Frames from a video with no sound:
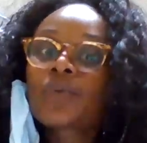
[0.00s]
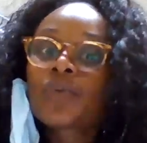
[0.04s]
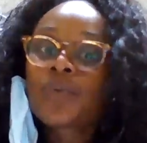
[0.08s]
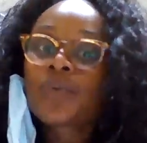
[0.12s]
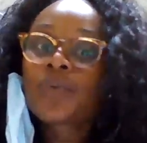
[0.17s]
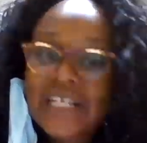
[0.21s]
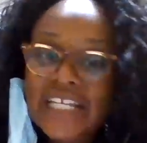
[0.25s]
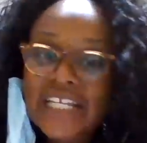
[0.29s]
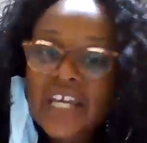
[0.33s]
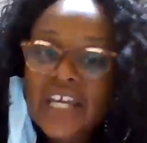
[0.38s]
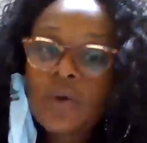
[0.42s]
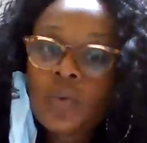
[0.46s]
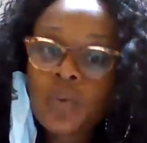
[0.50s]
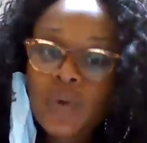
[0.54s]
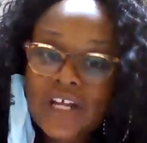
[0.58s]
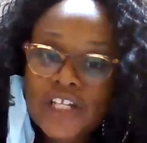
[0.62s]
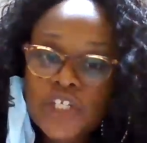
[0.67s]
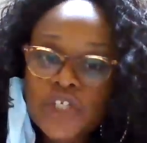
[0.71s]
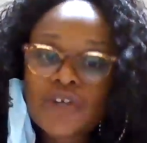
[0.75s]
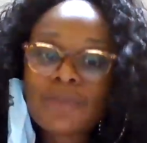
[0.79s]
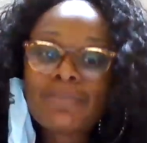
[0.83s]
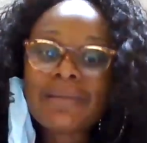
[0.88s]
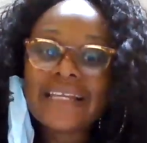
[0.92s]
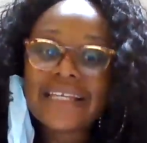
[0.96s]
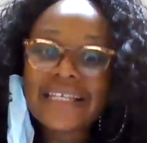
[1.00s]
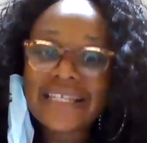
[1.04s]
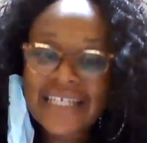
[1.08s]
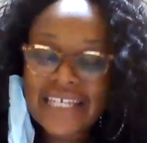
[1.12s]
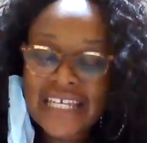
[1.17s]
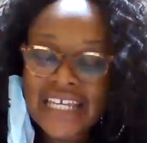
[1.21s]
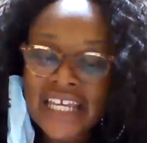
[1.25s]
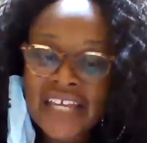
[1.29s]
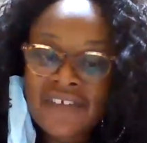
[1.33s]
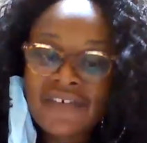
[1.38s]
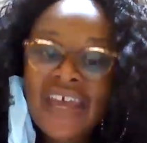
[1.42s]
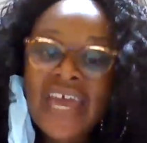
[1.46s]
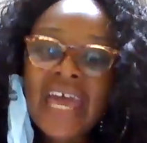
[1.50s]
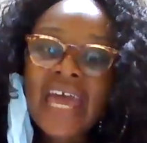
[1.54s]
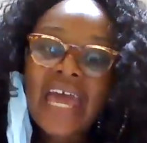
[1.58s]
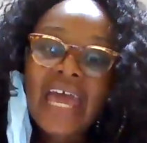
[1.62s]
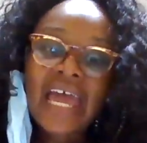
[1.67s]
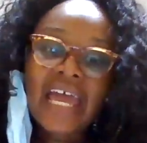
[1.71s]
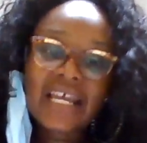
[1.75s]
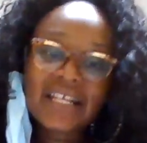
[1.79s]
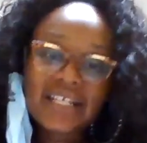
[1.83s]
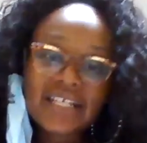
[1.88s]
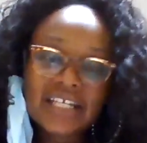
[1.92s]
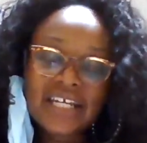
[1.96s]
we really want to believe
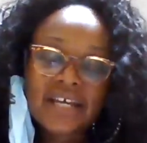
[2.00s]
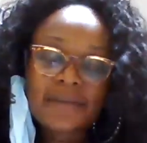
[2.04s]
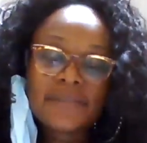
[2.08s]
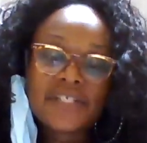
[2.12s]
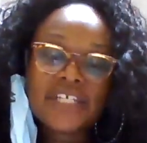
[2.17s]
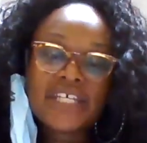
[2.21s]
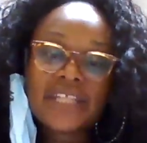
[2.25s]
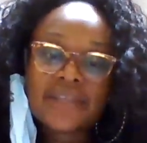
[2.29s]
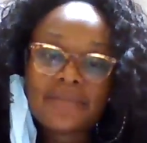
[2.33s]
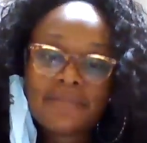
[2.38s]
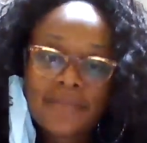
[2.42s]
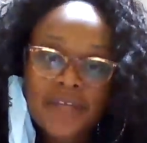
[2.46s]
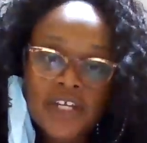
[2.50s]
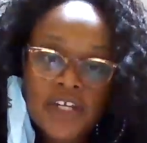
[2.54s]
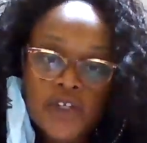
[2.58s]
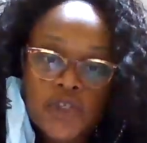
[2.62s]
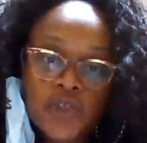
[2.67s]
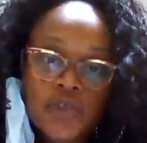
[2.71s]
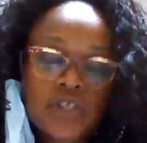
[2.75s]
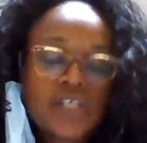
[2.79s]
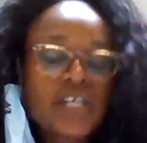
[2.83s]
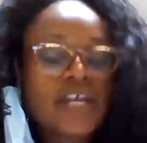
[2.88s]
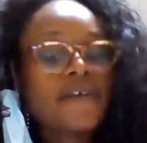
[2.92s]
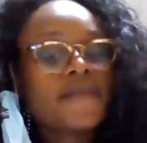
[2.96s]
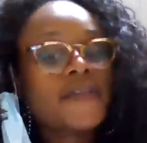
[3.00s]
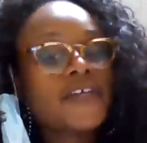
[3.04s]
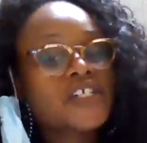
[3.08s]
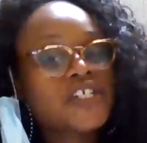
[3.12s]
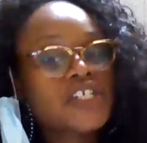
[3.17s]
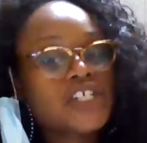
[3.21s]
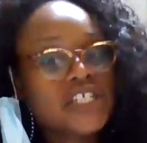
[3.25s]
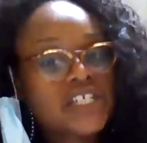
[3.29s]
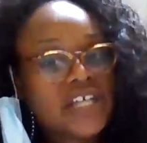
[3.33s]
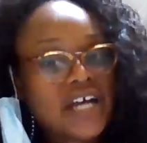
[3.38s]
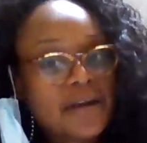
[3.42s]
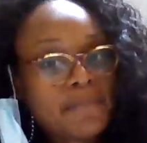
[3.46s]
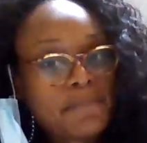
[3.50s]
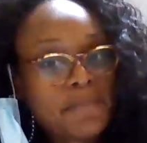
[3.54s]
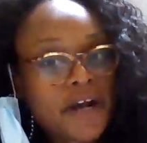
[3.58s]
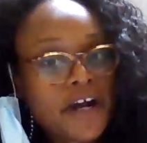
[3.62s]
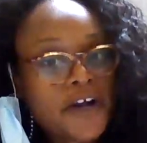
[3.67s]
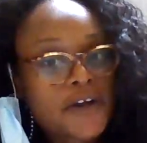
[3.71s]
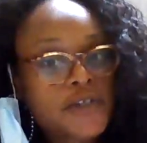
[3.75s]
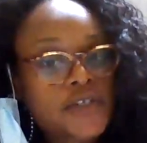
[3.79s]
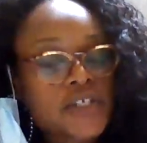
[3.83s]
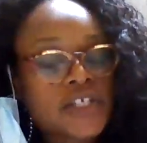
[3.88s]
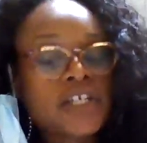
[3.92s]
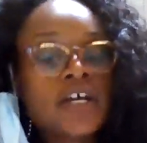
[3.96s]
and look up to the ministry of this young
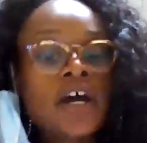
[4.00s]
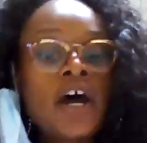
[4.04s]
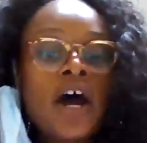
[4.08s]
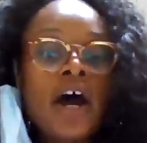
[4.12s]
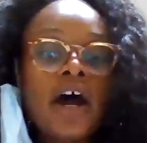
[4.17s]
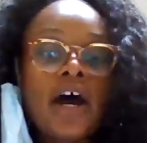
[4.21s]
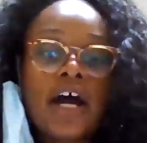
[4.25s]
person,